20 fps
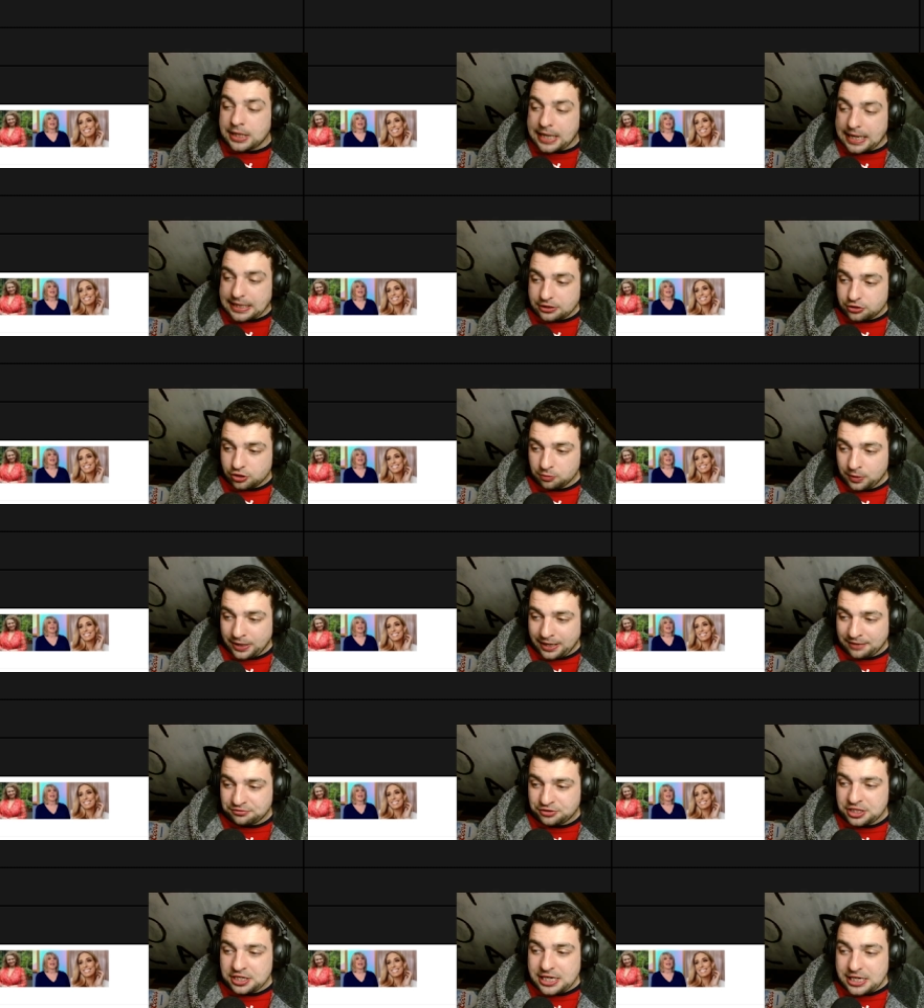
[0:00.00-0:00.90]
Next up, we
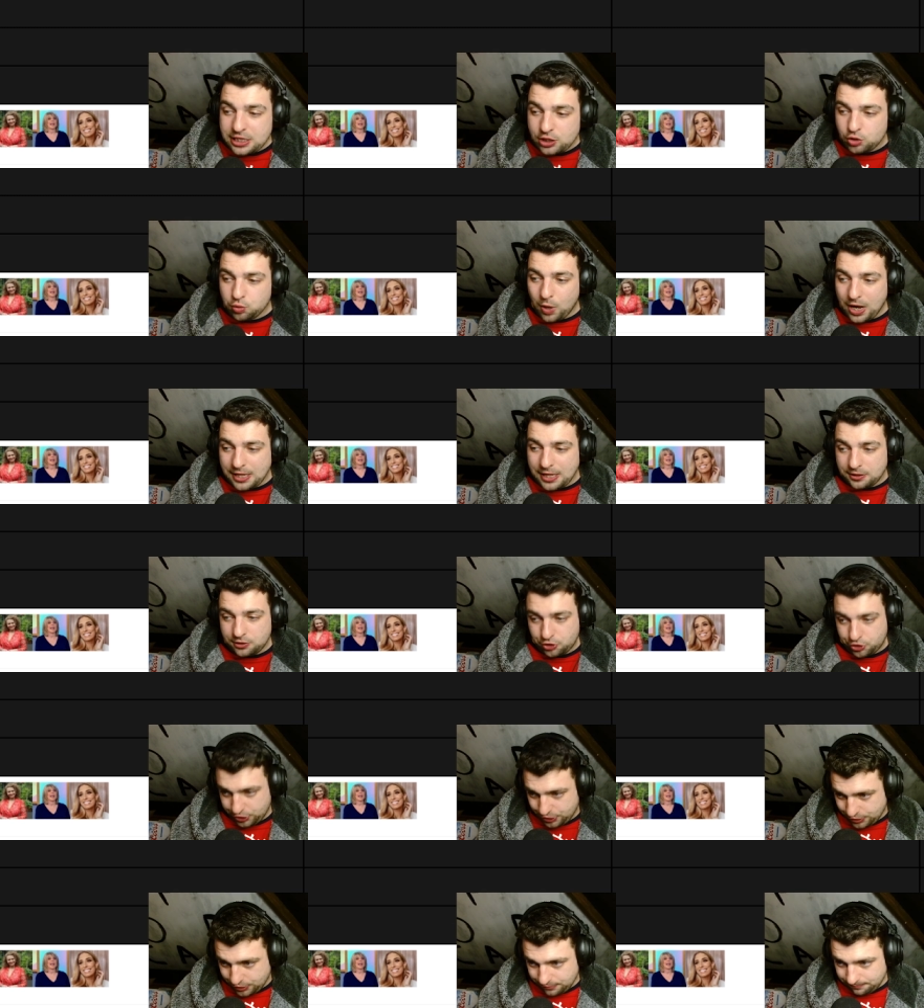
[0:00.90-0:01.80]
have Denise
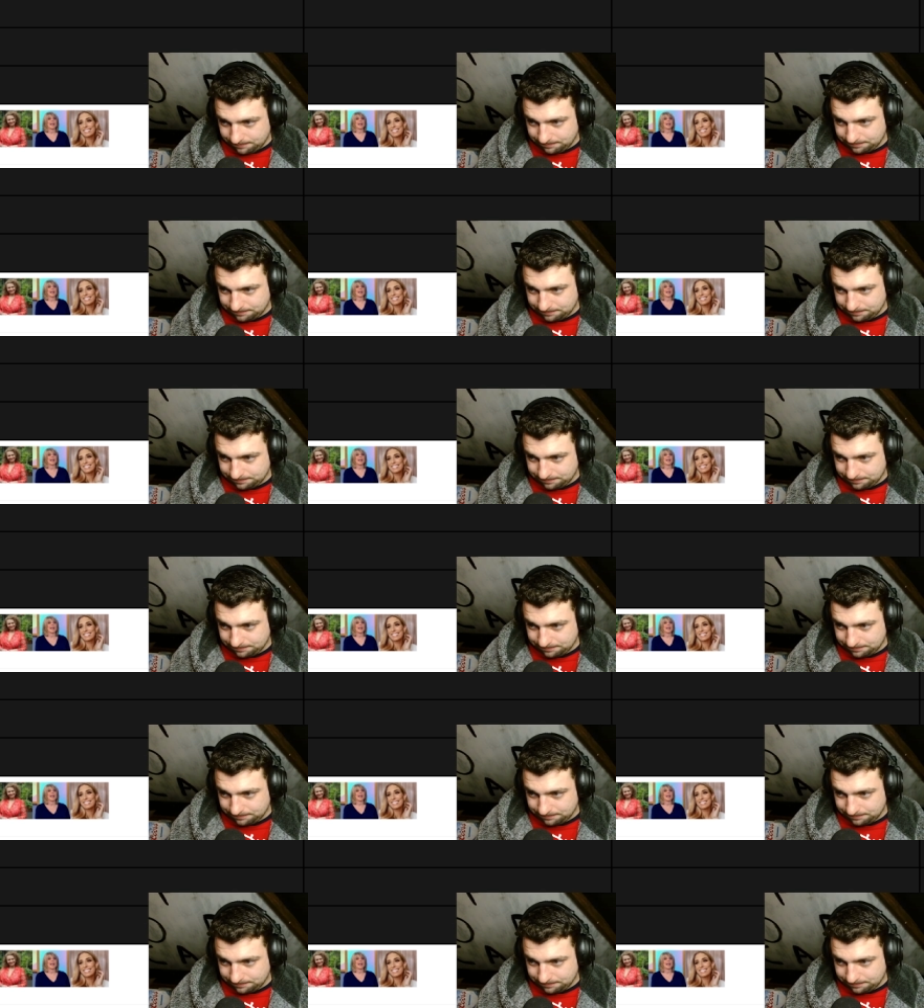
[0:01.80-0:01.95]
Welsh.